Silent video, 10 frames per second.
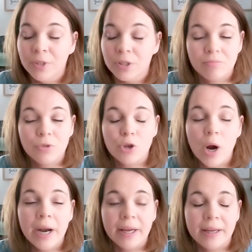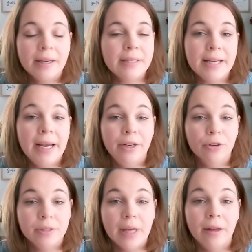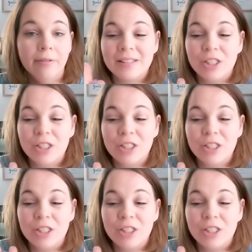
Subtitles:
Just try to contain yourself.